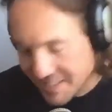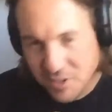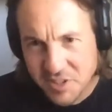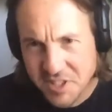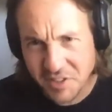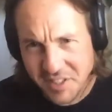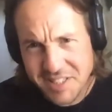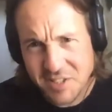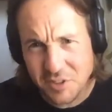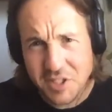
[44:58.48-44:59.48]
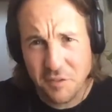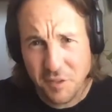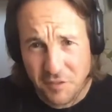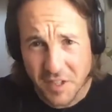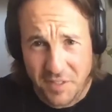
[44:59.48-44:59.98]
It is like, also it is
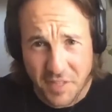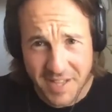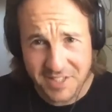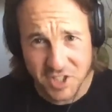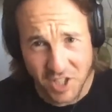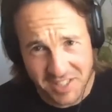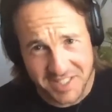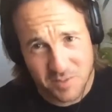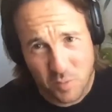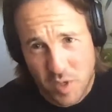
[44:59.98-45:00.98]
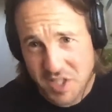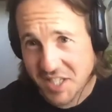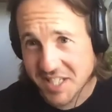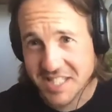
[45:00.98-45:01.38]
also fifteen thousand dollars, which